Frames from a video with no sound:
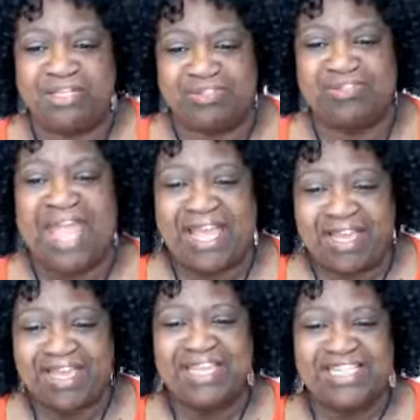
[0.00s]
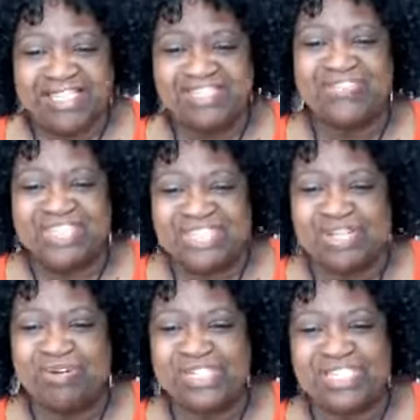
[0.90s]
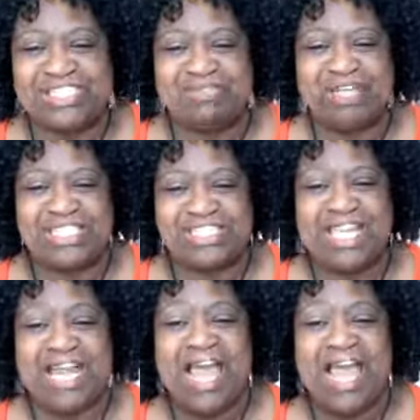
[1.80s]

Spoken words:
Okay, good question. Oh, good. Somebody said,